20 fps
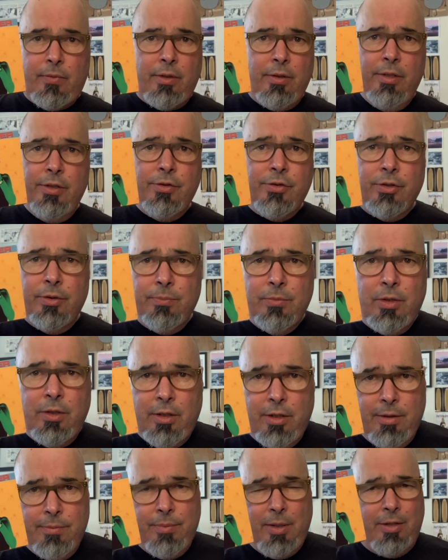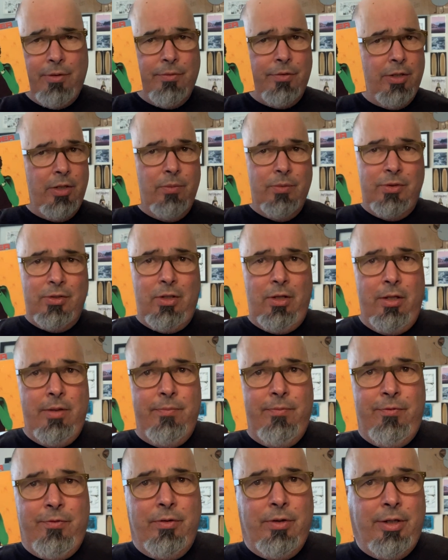And some club, I don't think it was
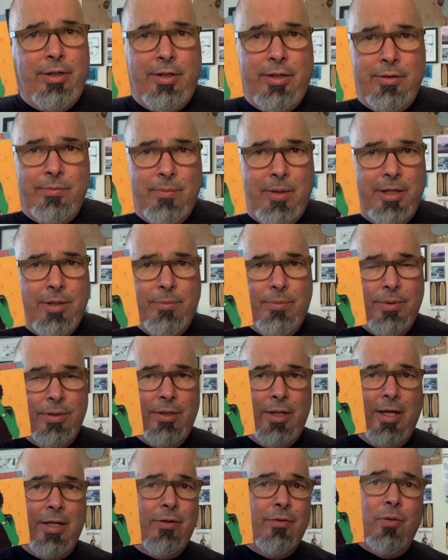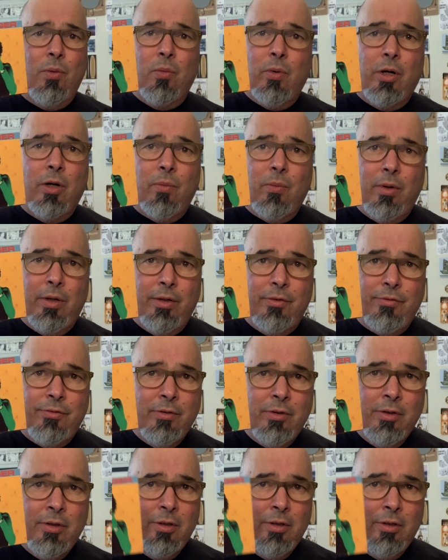Clubfoot. It might have been, I don't know where it was.